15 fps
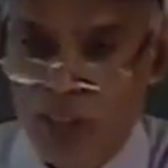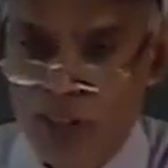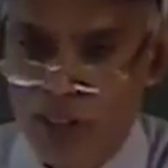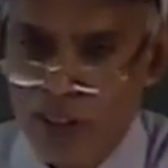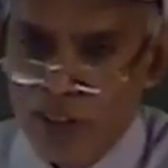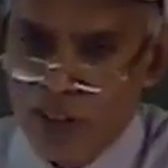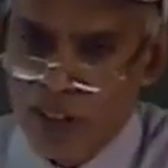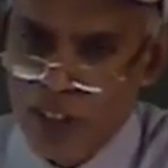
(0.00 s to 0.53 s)
on
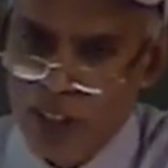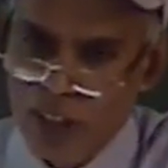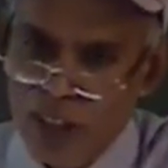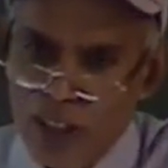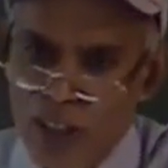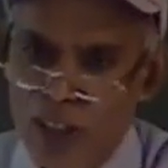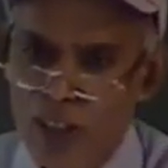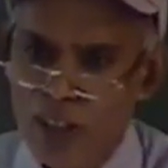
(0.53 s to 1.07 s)
this theory,
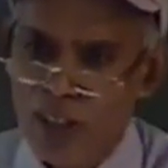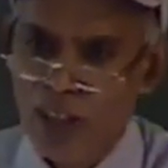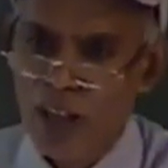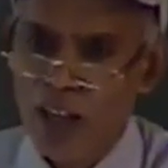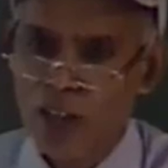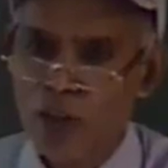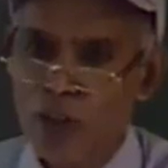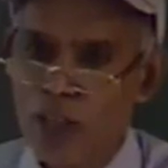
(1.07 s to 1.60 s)

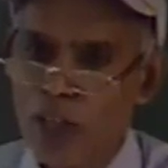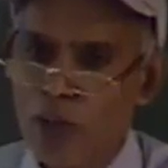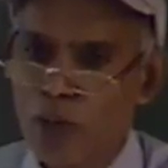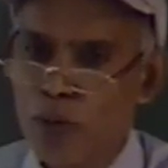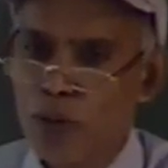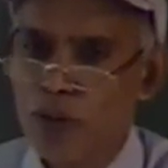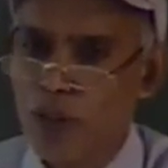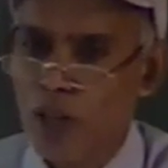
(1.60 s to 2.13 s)
and you can of
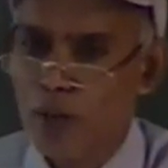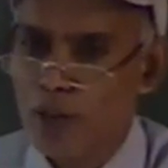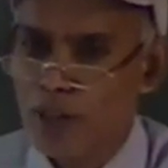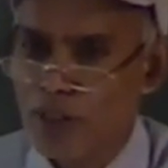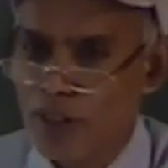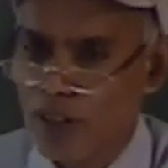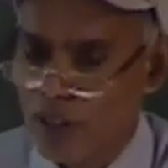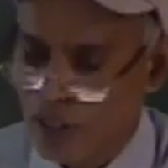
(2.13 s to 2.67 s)
course
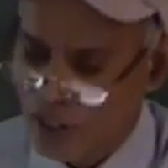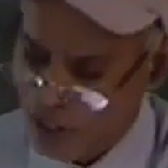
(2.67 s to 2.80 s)
always learn